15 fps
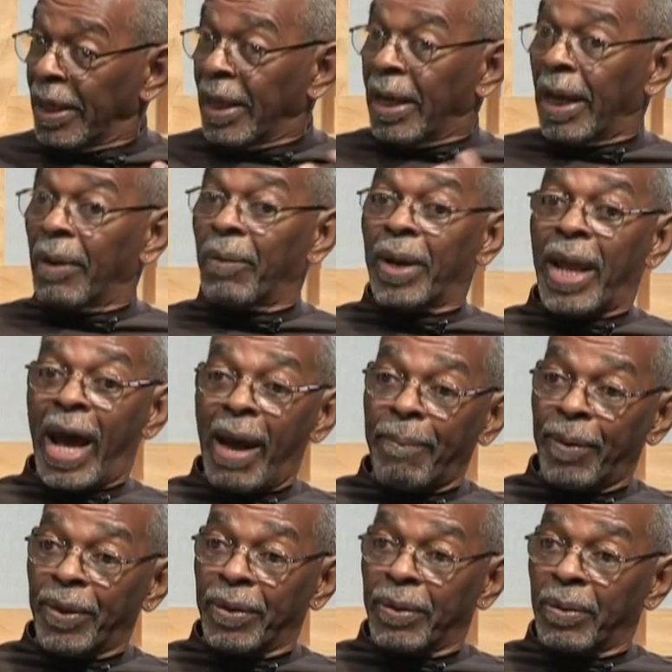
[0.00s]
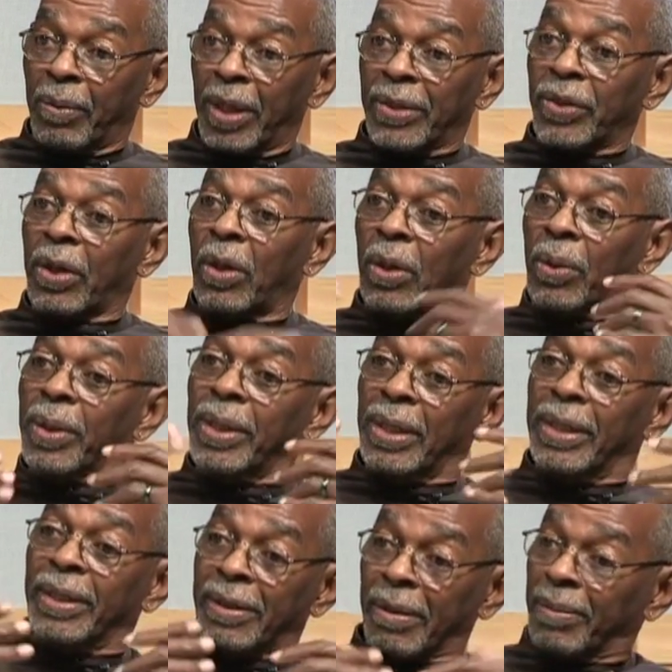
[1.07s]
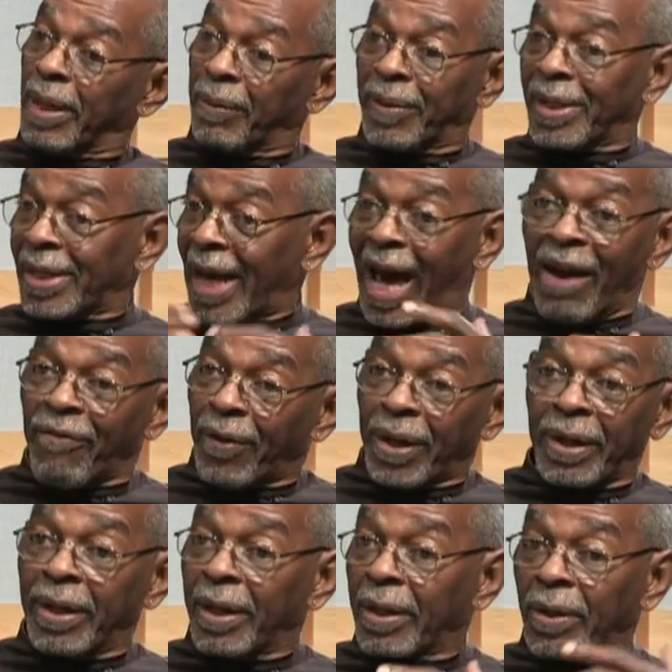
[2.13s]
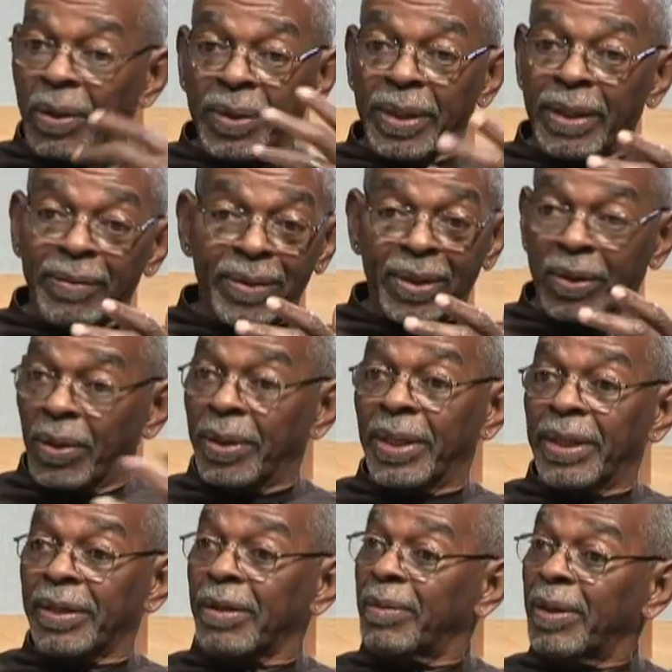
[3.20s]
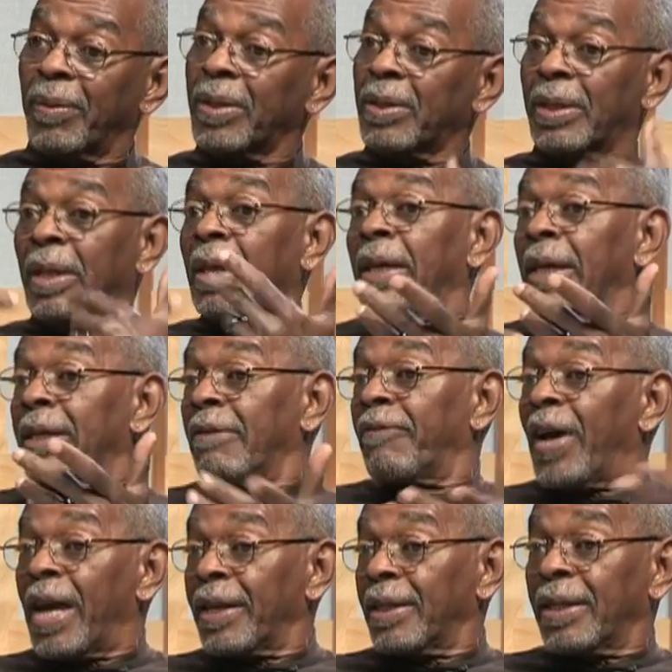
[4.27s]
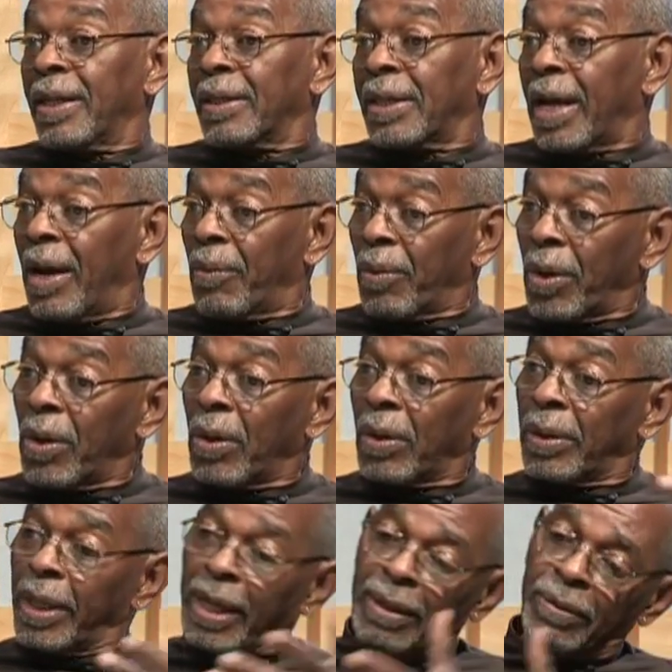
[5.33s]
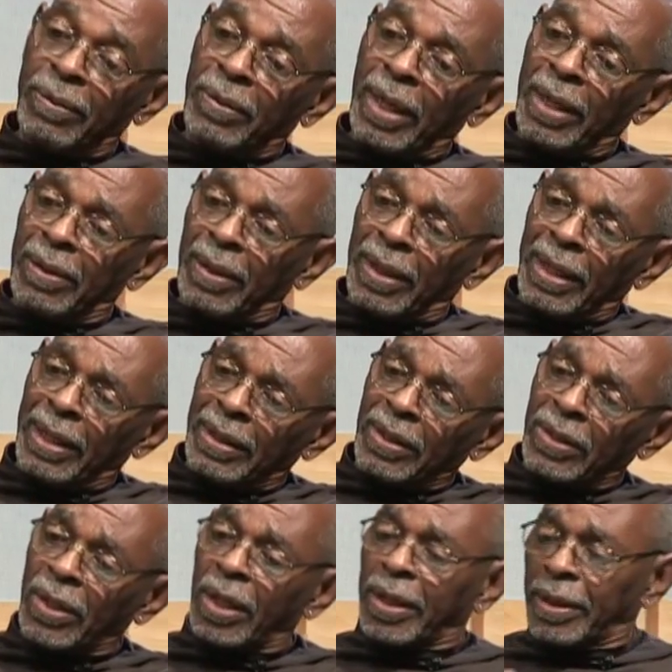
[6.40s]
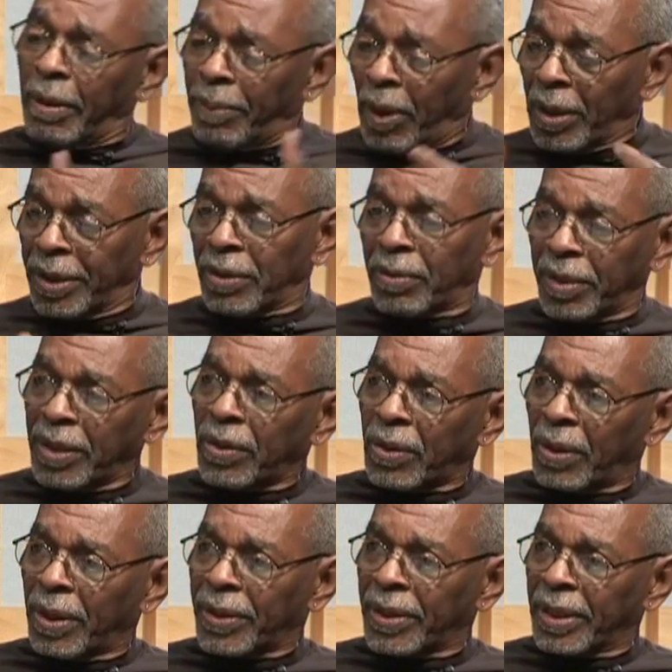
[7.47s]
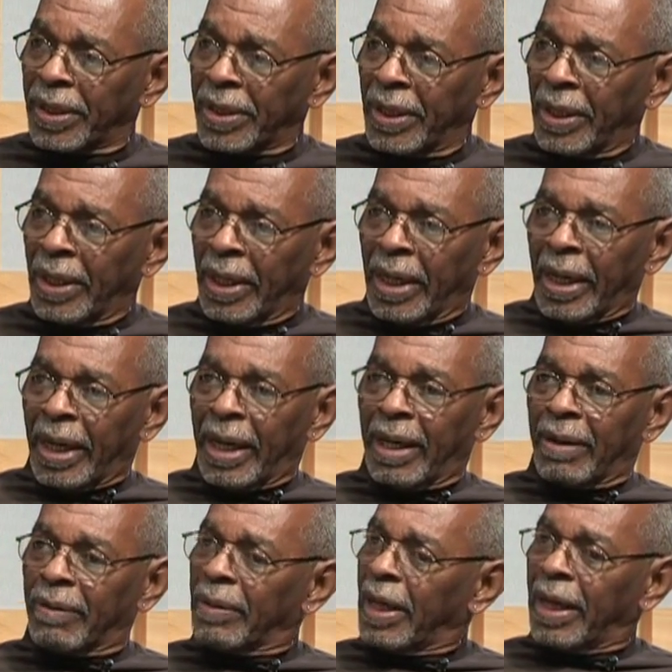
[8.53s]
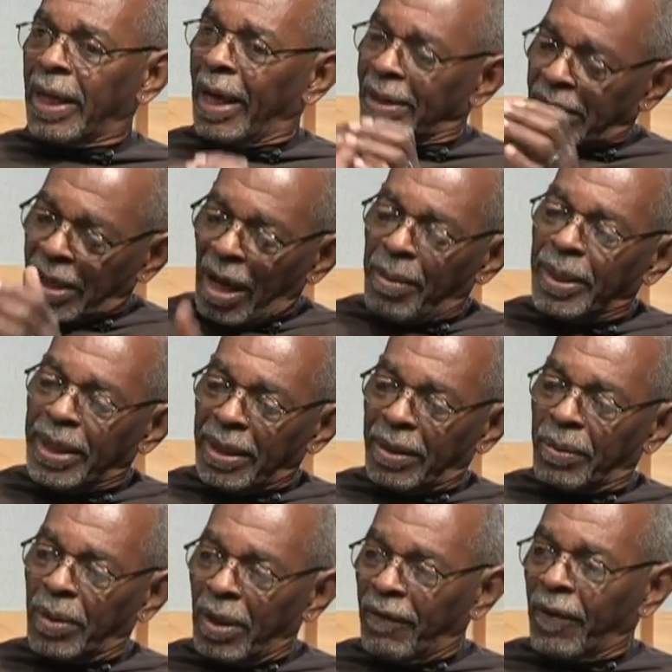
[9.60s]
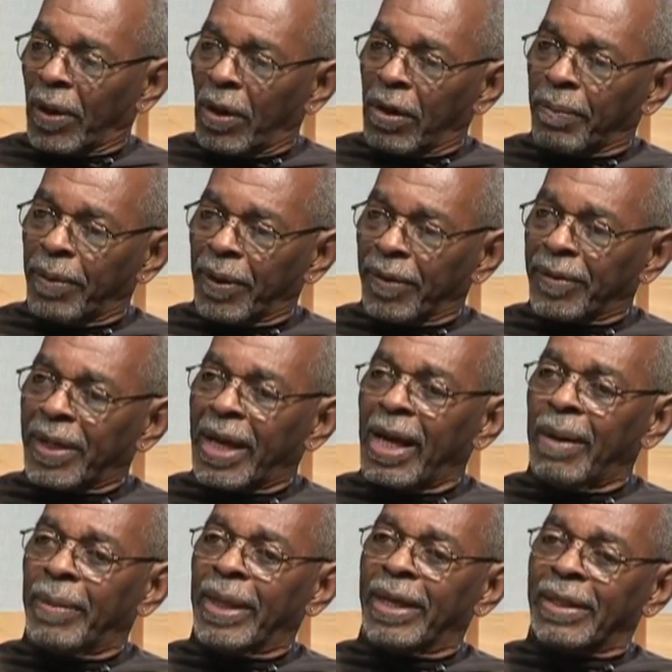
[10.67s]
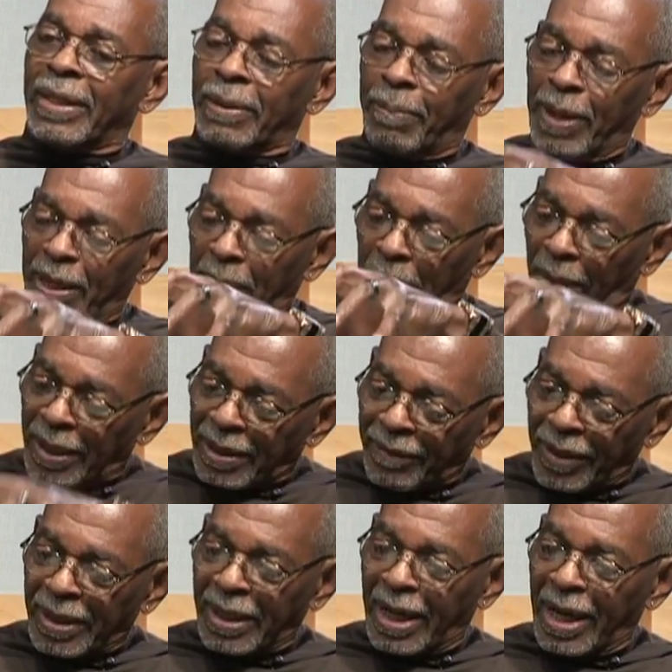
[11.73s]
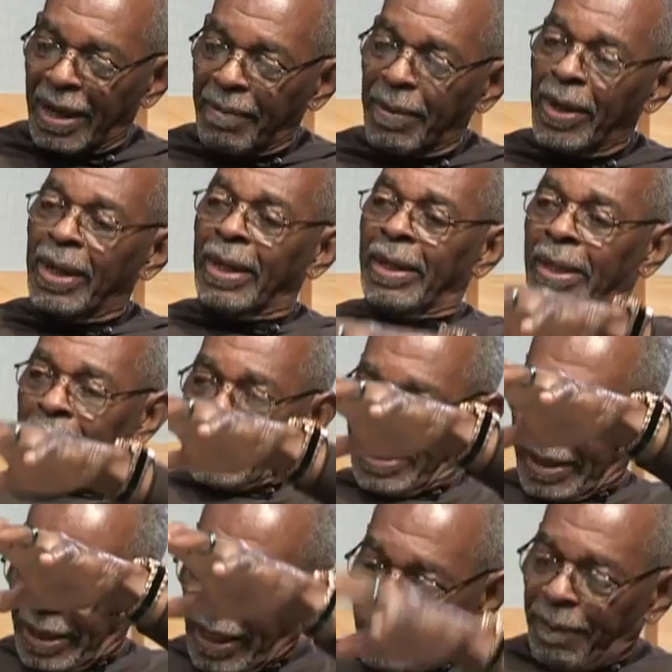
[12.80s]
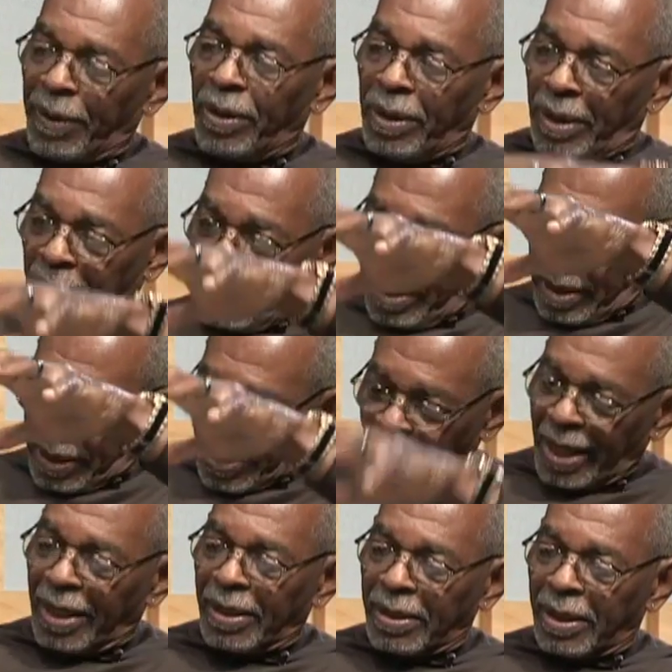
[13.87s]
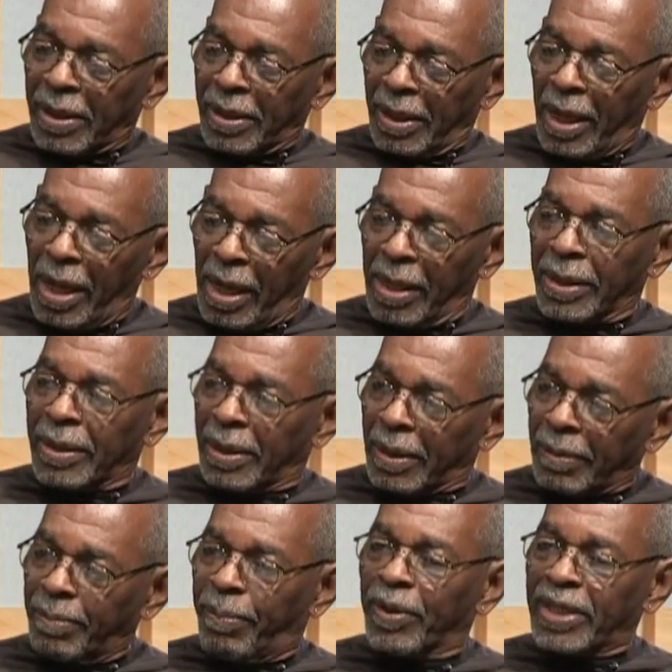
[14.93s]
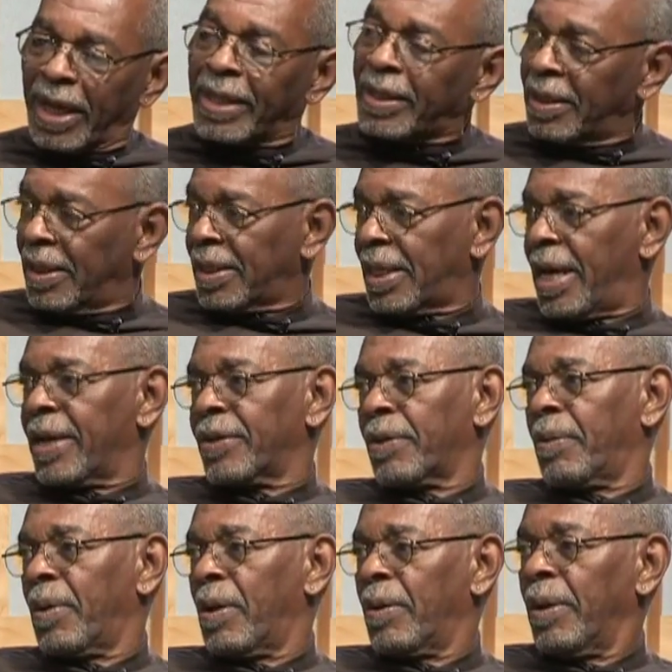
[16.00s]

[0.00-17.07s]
And what happened was colonialism. It was Africa, it was colonialism. It divided the entire world and sucking up all these resources and has dominated the world for a long period of time and has spent much of the time keeping things, protecting the status quo.